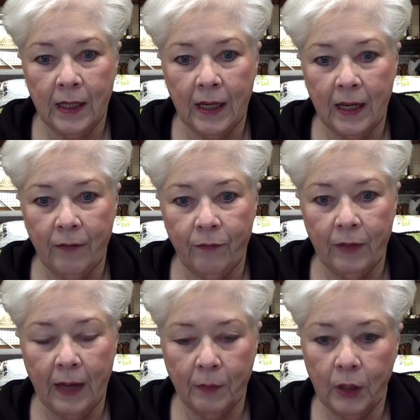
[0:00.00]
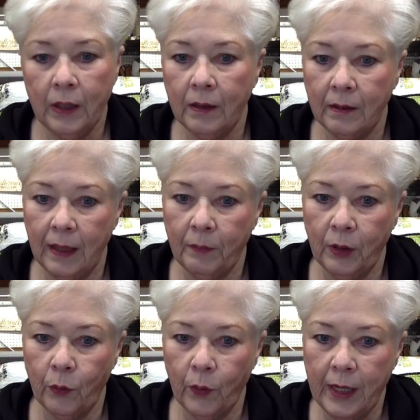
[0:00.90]
if I'm gonna
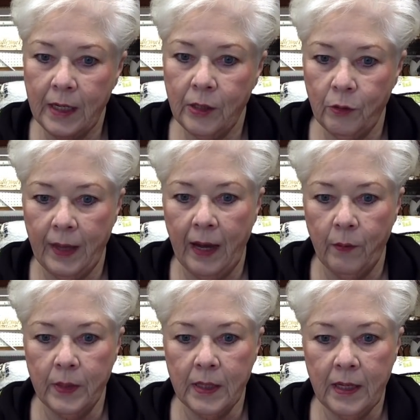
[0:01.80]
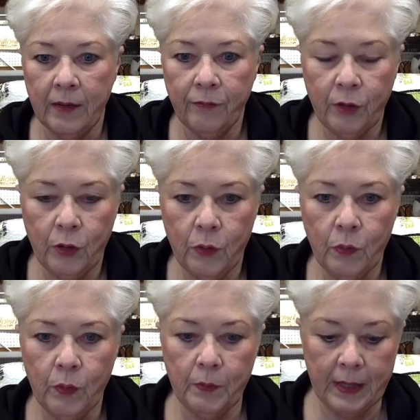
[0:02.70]
redo that one. If you
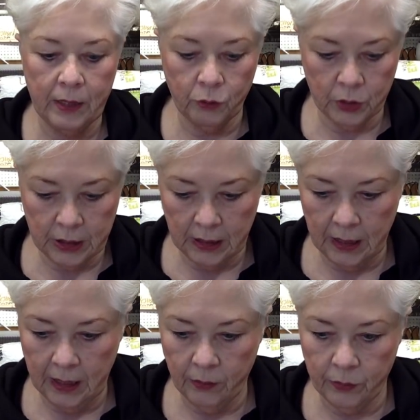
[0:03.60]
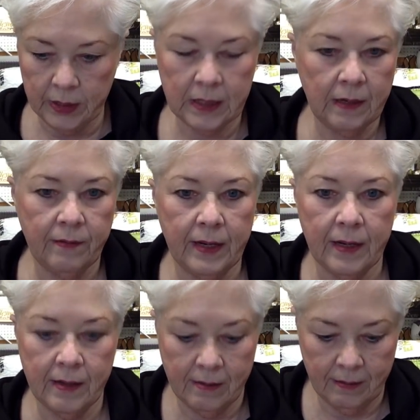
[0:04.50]
would be interested in
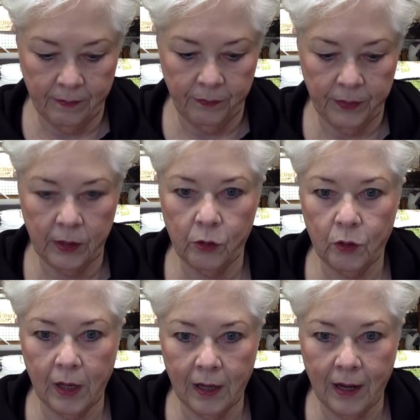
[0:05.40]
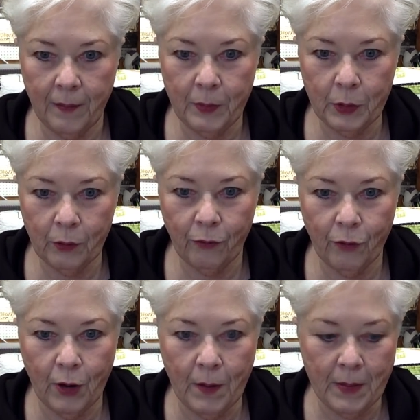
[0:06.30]
receiving the Ooh La La book
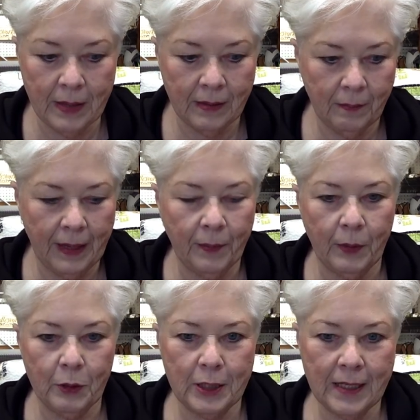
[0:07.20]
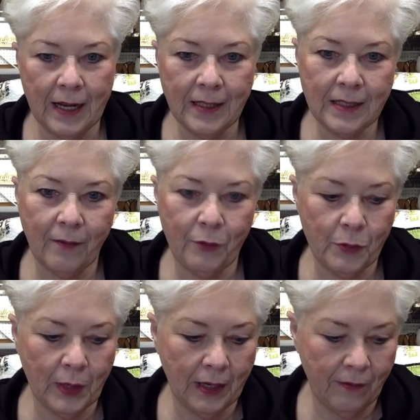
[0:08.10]
from Blackbird Designs, if you
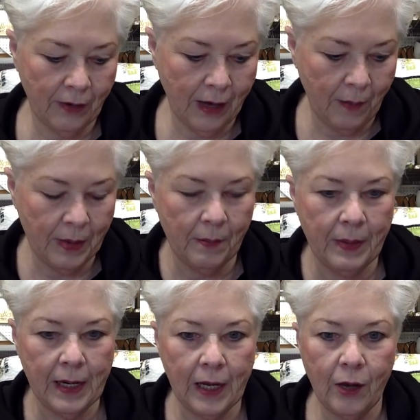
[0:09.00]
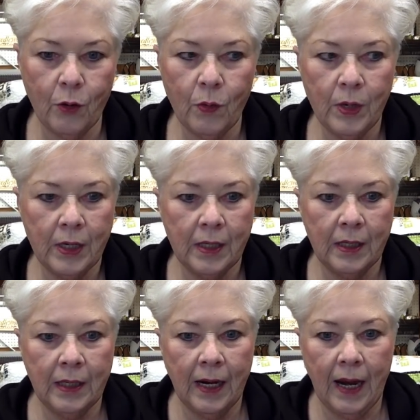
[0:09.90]
would leave a comment below
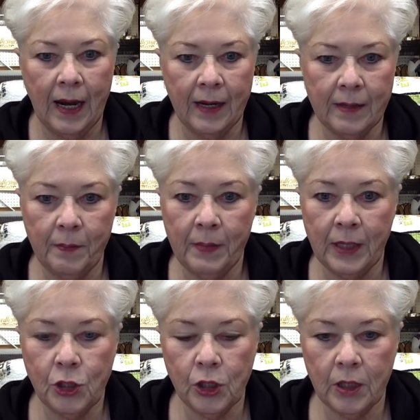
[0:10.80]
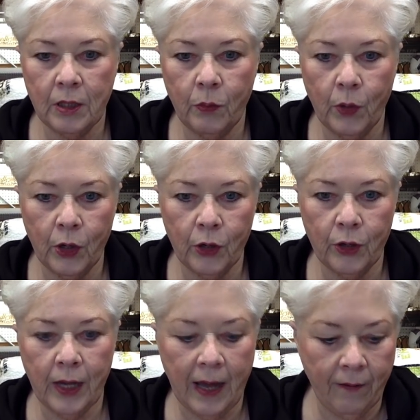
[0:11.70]
and mention the
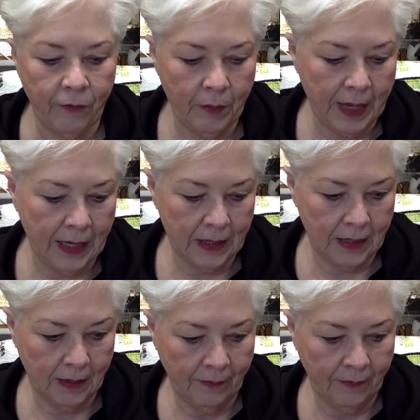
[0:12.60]
word alphabet,